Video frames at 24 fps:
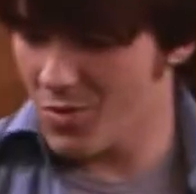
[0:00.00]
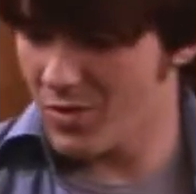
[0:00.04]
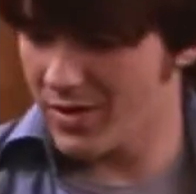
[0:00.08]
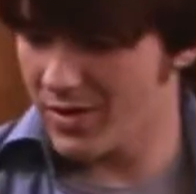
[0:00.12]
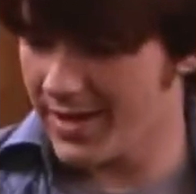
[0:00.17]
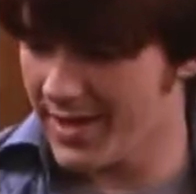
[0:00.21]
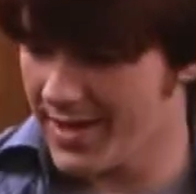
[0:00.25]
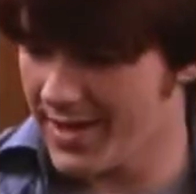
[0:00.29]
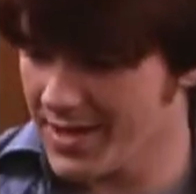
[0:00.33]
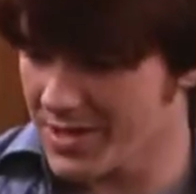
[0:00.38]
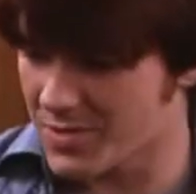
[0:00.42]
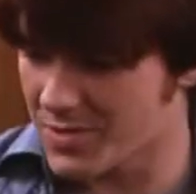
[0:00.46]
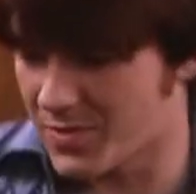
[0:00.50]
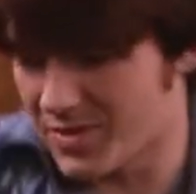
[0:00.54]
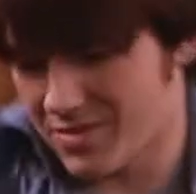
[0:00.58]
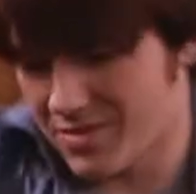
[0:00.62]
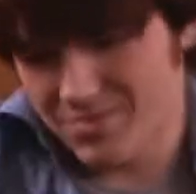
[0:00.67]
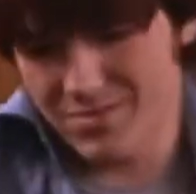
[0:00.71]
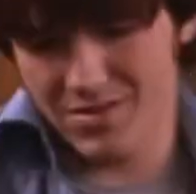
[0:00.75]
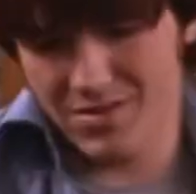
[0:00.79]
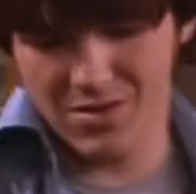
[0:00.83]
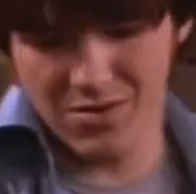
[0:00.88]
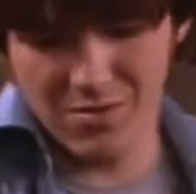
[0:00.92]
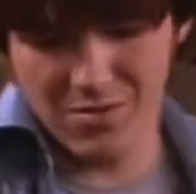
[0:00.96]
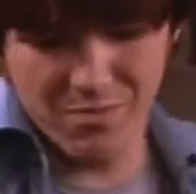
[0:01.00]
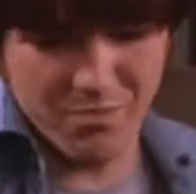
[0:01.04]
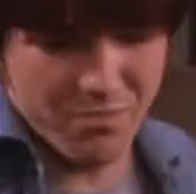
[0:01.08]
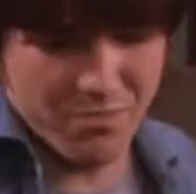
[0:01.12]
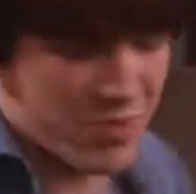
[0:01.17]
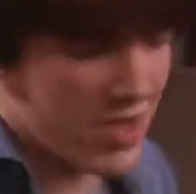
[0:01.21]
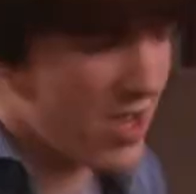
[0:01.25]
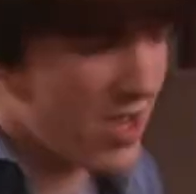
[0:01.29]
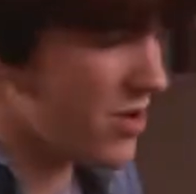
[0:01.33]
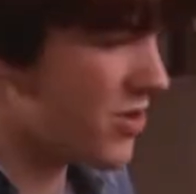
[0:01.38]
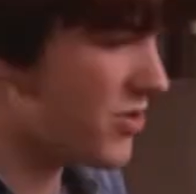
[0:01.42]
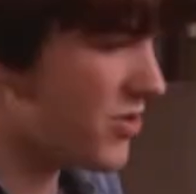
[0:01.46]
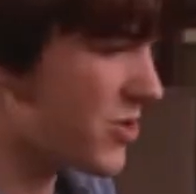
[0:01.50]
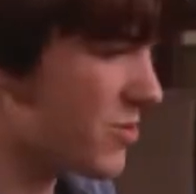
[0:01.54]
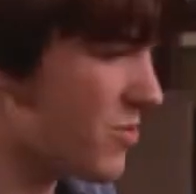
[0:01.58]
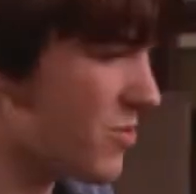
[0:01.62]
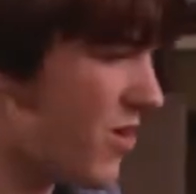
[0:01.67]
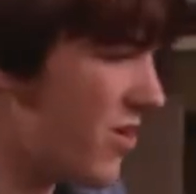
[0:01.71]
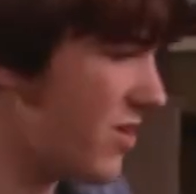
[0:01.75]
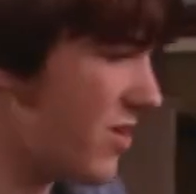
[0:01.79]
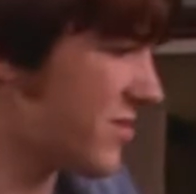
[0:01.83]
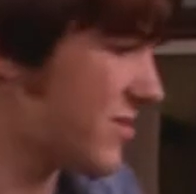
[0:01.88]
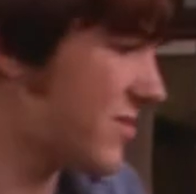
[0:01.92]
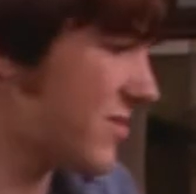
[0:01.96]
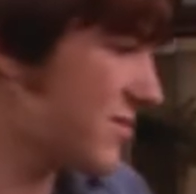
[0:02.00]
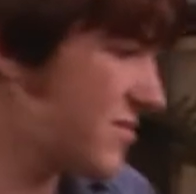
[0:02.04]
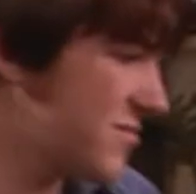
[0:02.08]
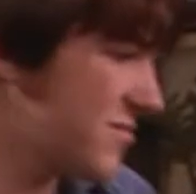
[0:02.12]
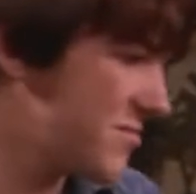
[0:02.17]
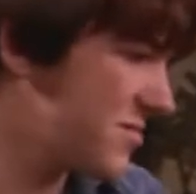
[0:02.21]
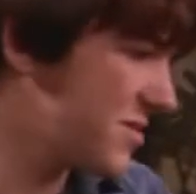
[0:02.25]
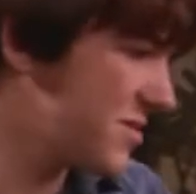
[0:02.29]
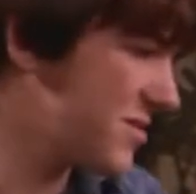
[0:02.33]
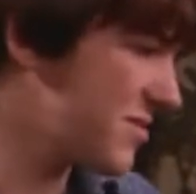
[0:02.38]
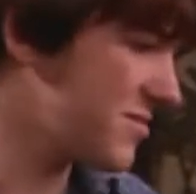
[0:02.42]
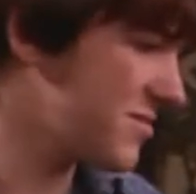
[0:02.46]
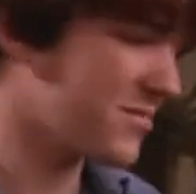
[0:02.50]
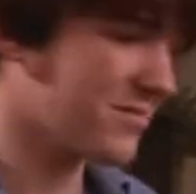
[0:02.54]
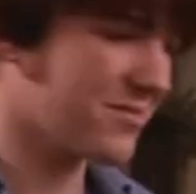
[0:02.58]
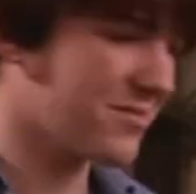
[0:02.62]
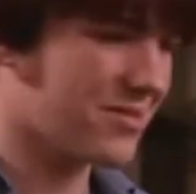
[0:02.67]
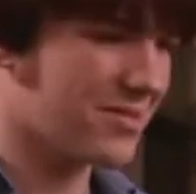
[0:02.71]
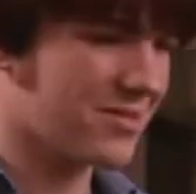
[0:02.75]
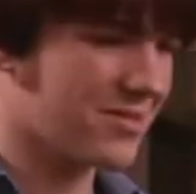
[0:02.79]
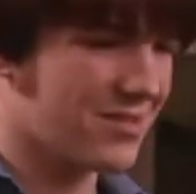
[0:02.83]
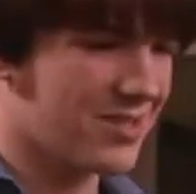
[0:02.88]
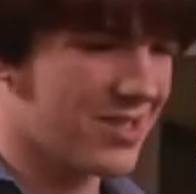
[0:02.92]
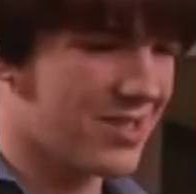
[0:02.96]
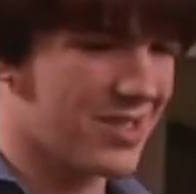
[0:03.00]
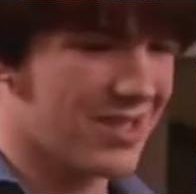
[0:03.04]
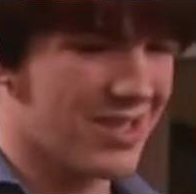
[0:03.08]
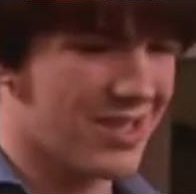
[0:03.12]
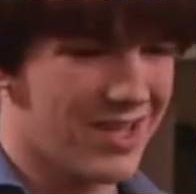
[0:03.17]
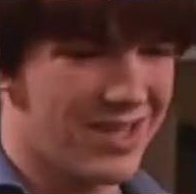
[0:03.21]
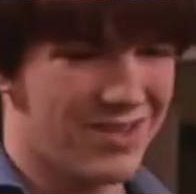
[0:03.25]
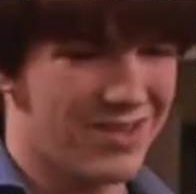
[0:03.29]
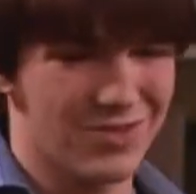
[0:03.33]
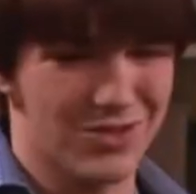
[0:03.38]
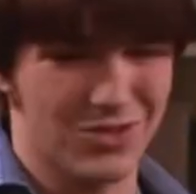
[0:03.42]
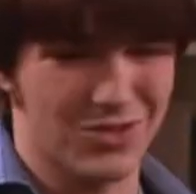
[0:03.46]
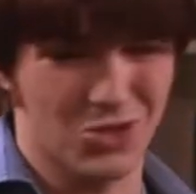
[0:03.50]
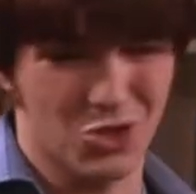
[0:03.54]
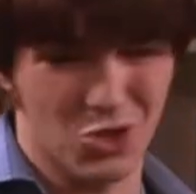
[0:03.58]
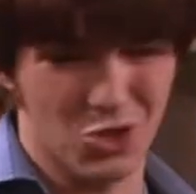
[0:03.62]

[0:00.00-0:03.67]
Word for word: don't know what it is, but her being all smart, it's kind of